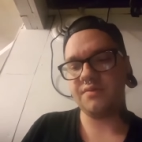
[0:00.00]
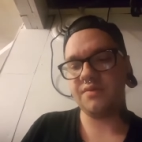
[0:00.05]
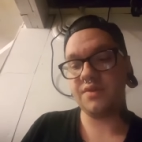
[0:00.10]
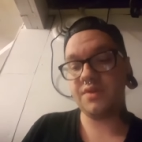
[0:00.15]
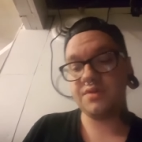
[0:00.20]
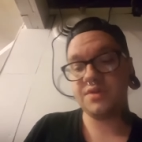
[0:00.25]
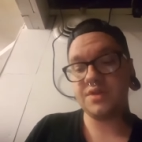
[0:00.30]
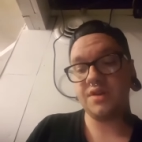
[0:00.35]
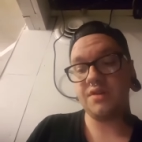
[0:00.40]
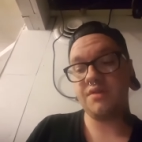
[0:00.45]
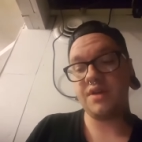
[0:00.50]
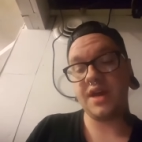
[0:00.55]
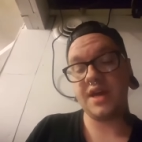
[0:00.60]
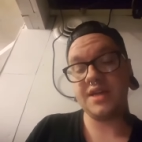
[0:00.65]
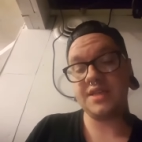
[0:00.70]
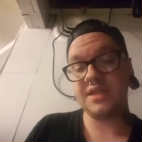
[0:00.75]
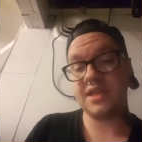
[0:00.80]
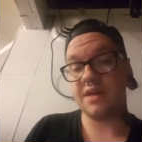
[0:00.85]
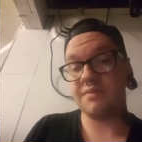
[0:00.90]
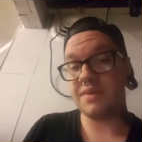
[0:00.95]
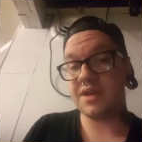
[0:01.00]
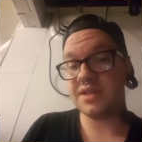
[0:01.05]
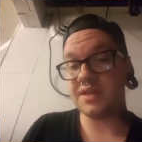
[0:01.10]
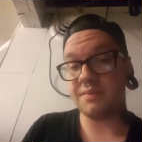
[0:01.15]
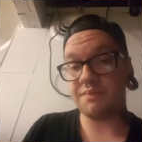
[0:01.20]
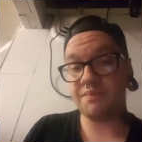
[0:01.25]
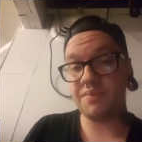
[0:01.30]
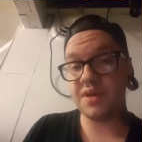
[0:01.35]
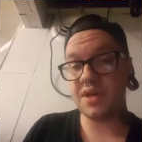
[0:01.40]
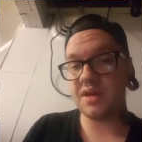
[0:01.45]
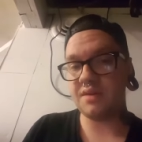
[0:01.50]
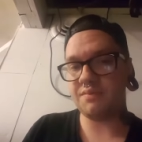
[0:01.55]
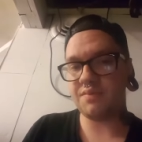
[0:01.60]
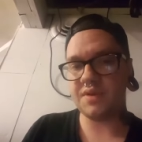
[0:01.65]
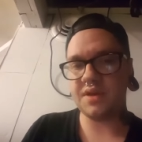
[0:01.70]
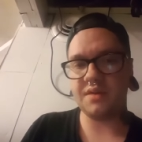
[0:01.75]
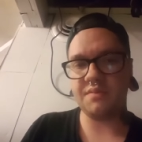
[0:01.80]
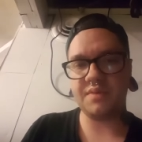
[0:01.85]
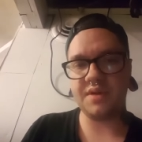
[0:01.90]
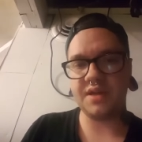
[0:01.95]
reducing your cast time makes a big,
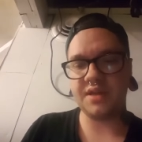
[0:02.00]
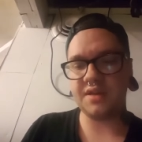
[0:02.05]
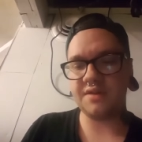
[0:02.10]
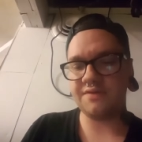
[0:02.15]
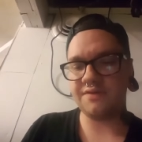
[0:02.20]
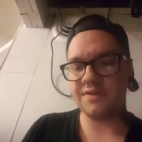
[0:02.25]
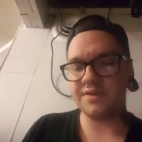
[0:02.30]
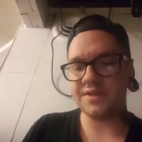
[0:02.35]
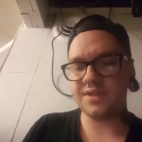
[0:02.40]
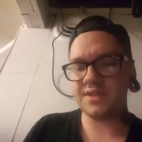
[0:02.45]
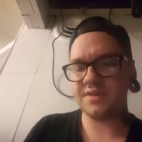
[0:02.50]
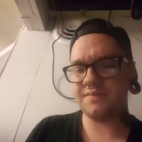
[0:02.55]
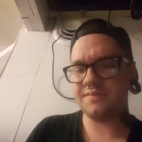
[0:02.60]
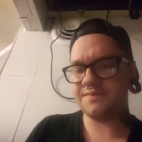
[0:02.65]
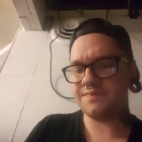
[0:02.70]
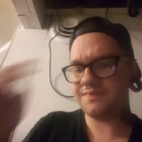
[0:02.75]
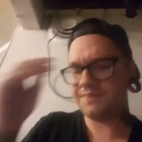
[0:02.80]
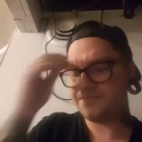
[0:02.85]
big, big difference.